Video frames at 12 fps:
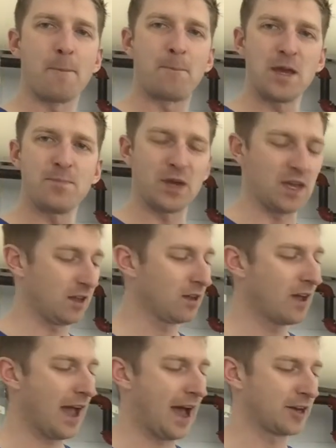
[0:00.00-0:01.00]
beeping
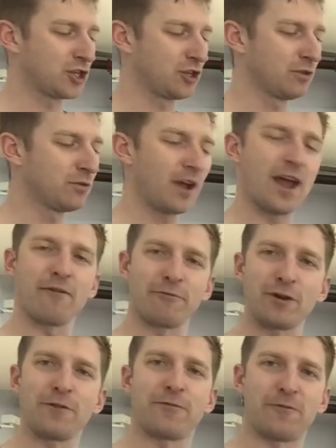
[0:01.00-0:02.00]
at you
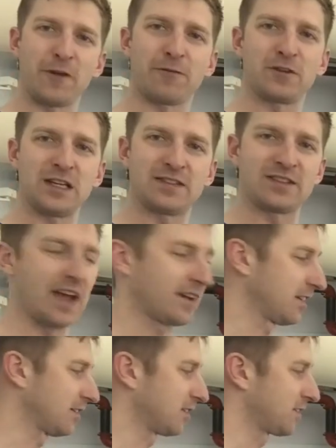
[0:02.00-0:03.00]
every 50
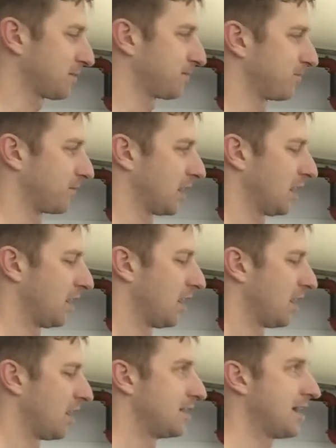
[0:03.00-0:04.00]
seconds.
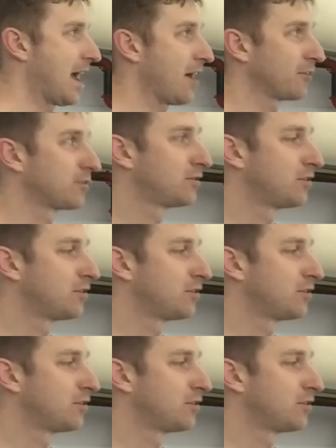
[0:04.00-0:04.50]
Now,